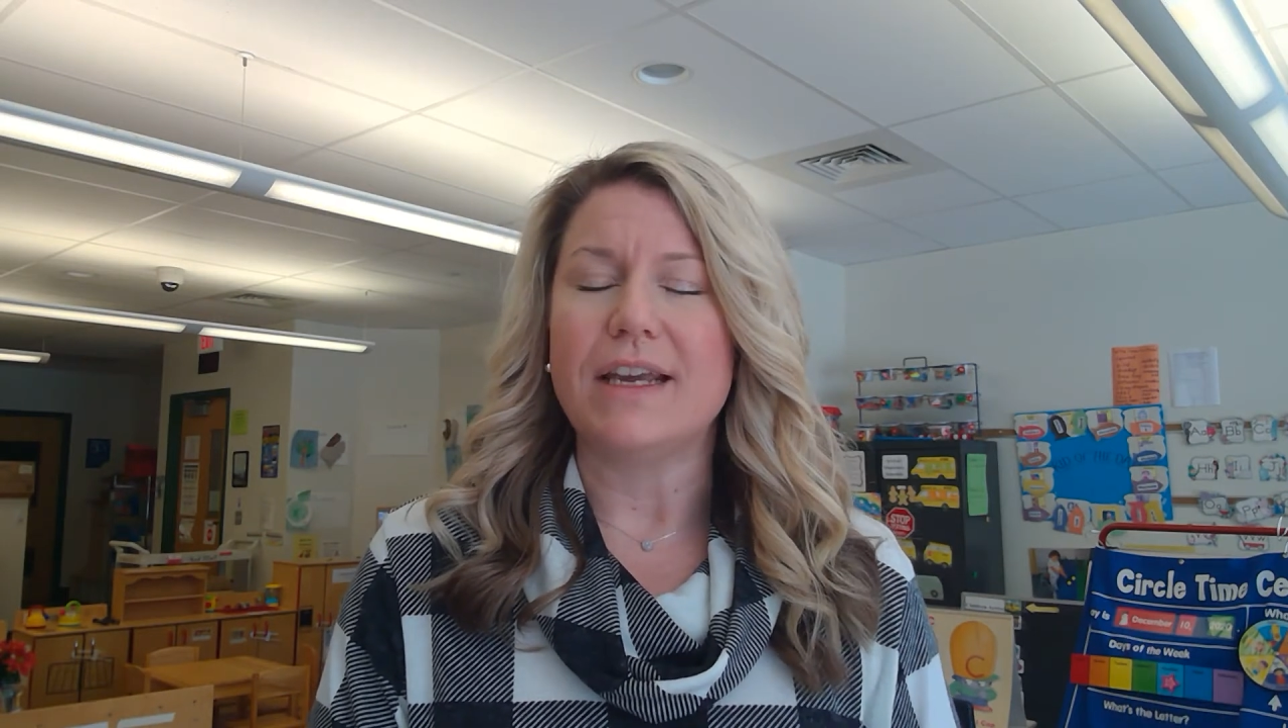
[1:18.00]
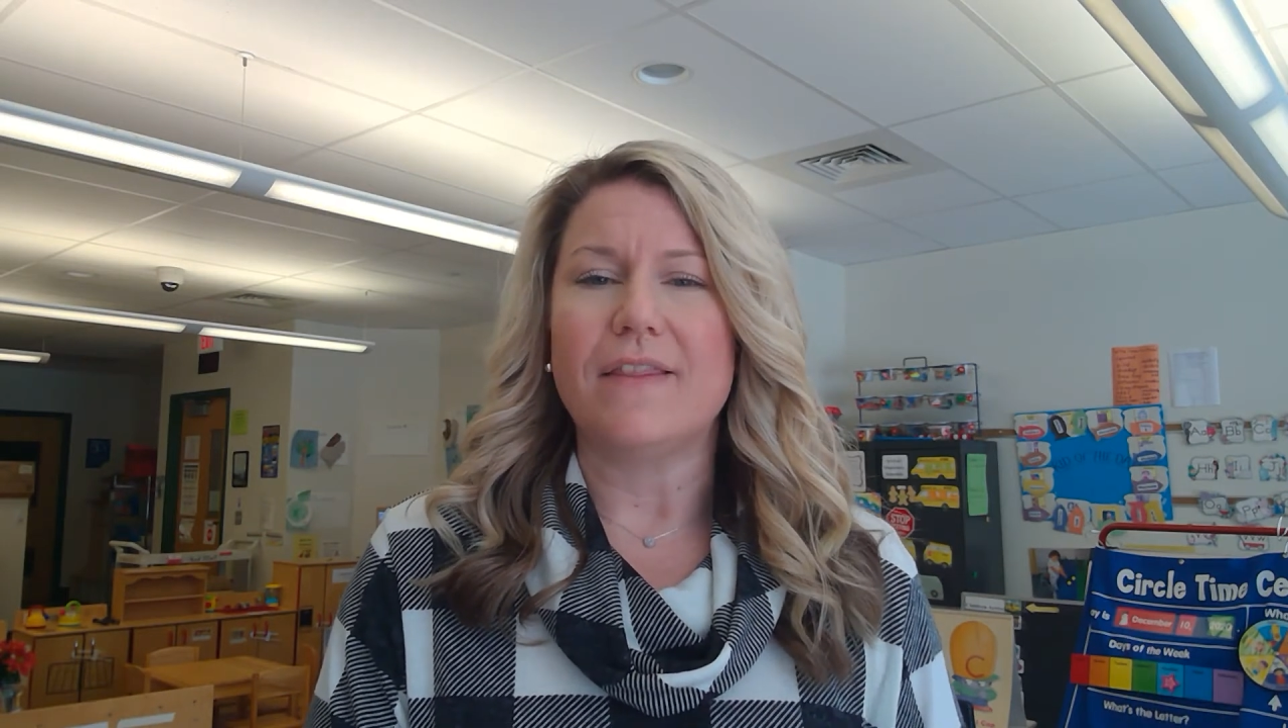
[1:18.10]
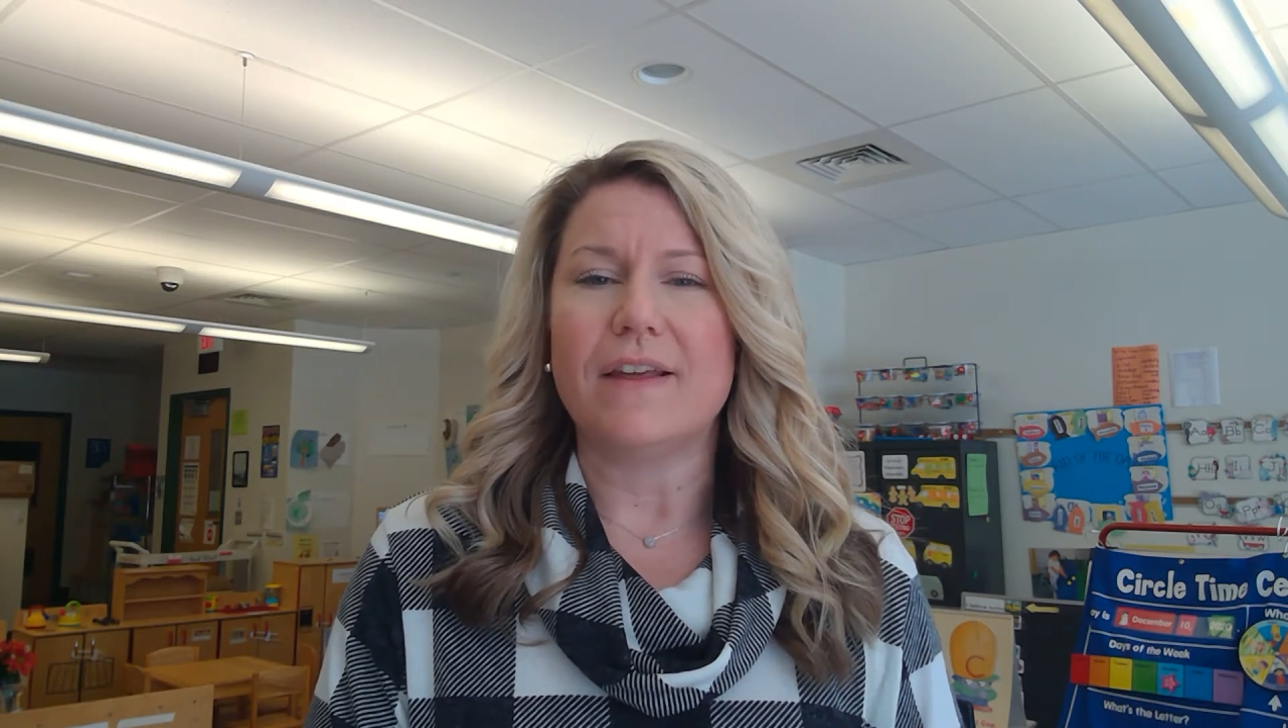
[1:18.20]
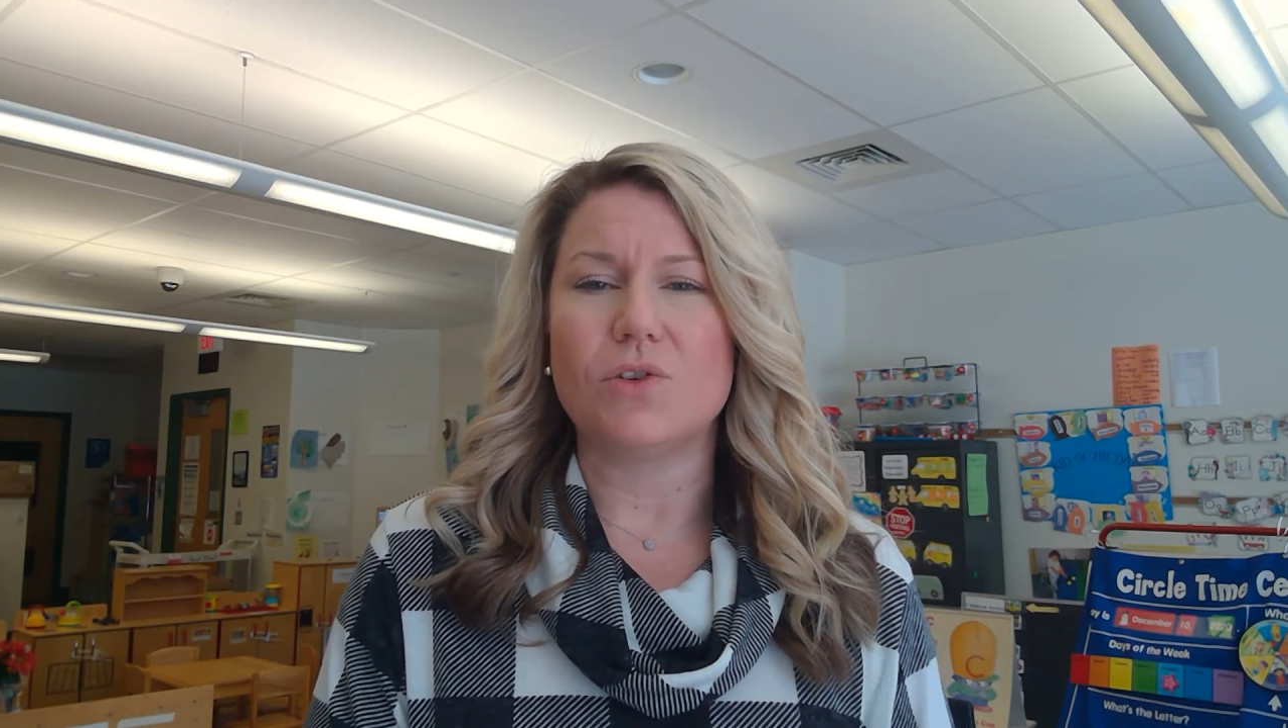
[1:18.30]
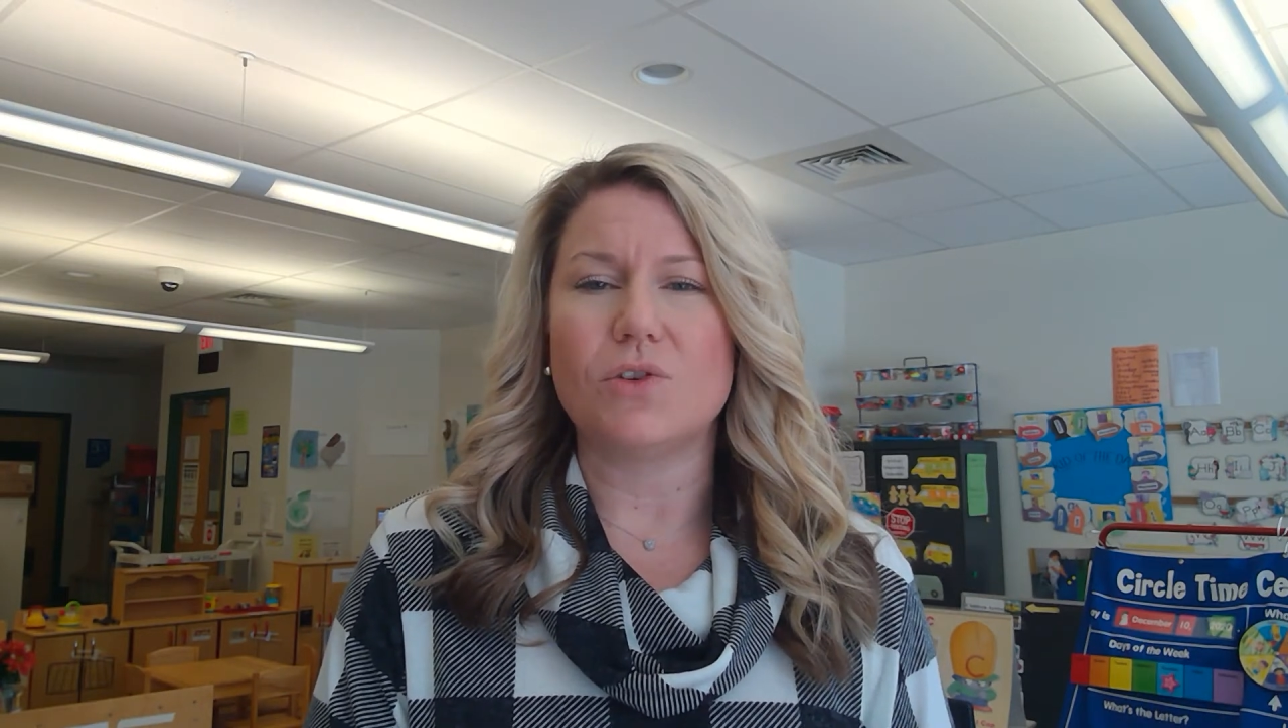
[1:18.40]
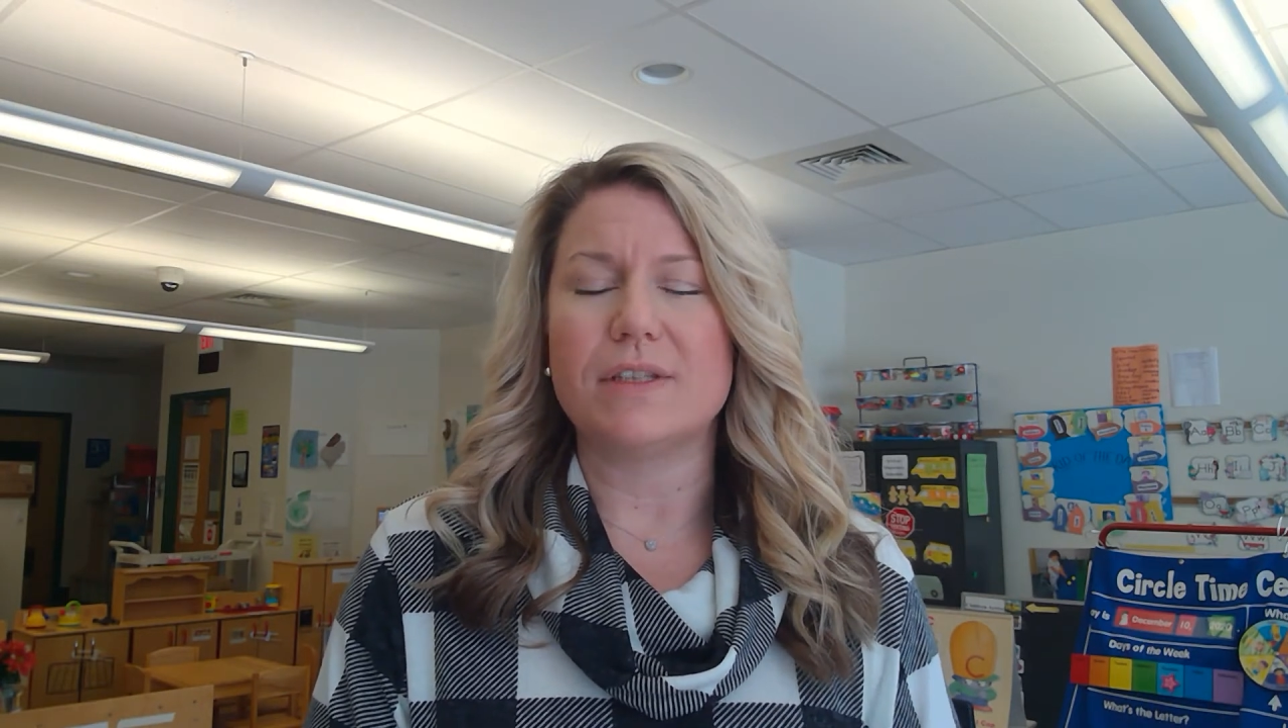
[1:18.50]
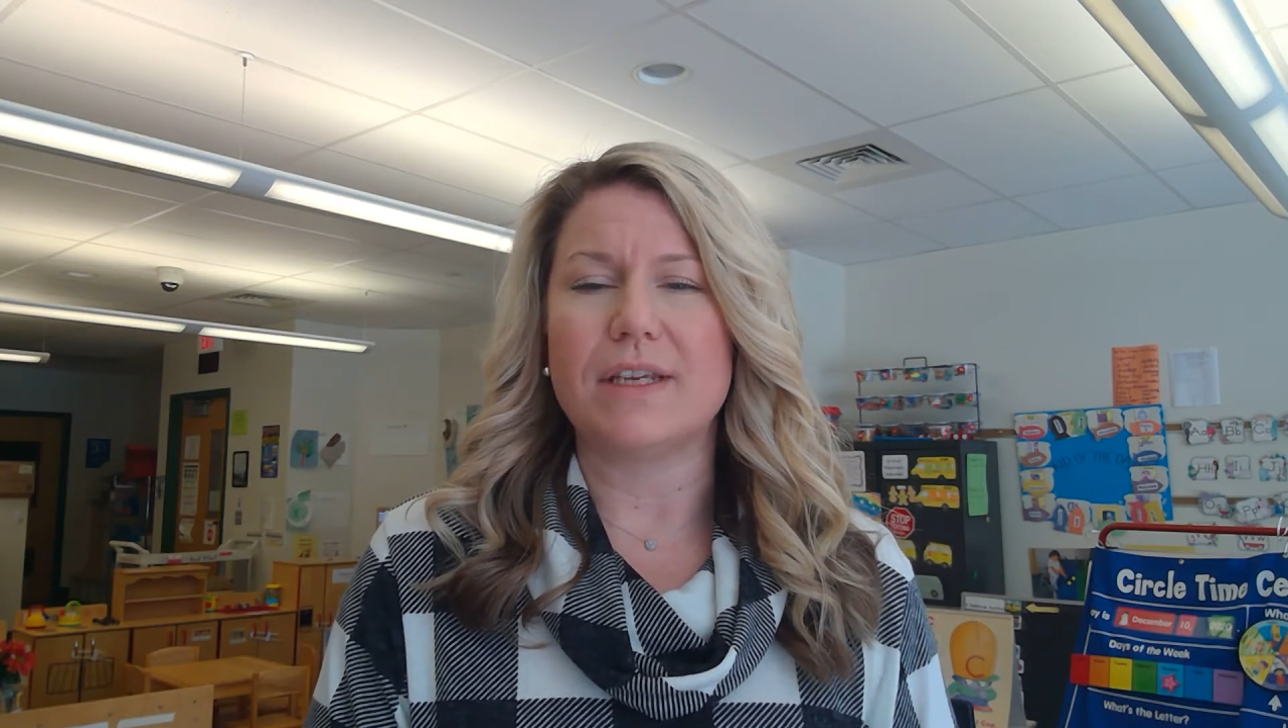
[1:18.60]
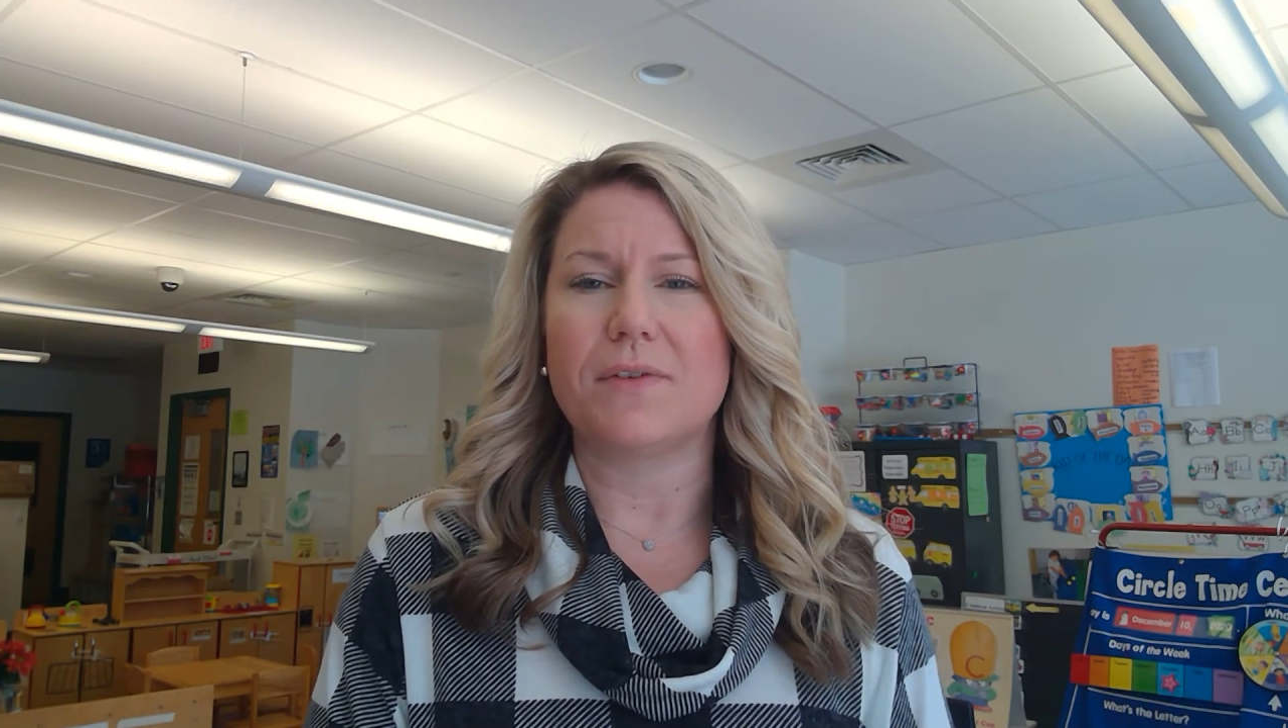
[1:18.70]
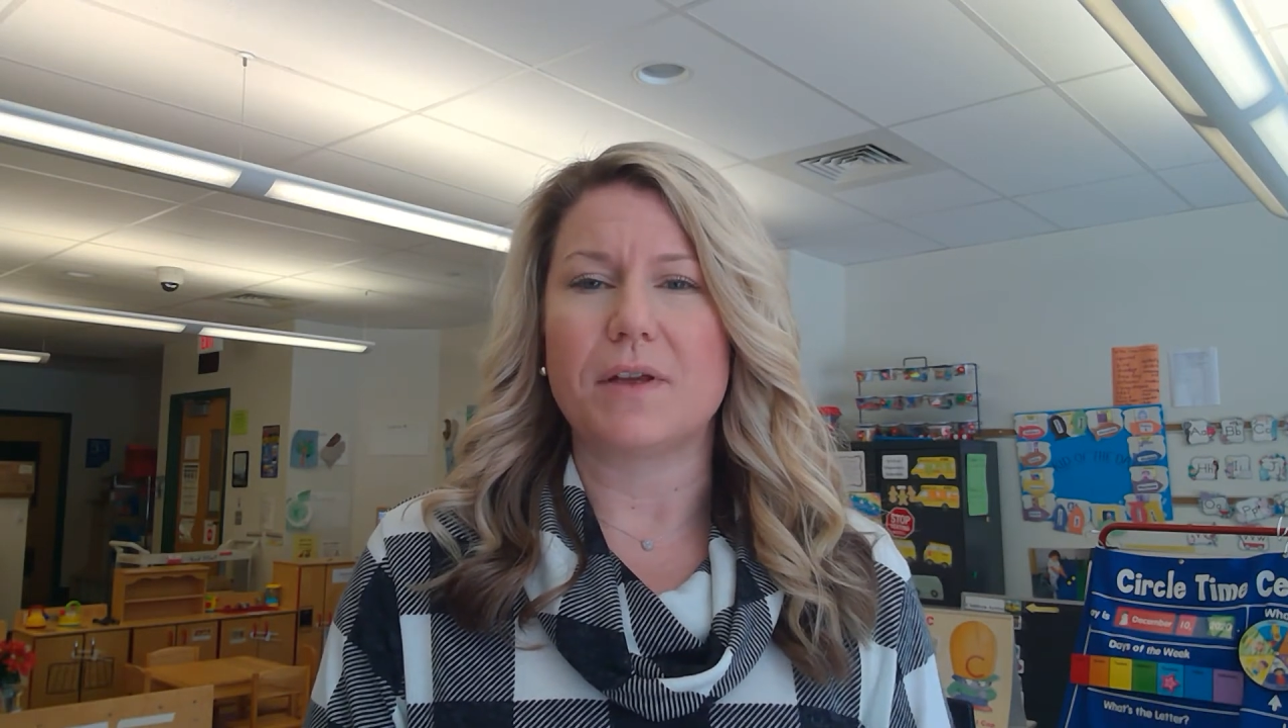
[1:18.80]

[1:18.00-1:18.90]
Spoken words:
that students have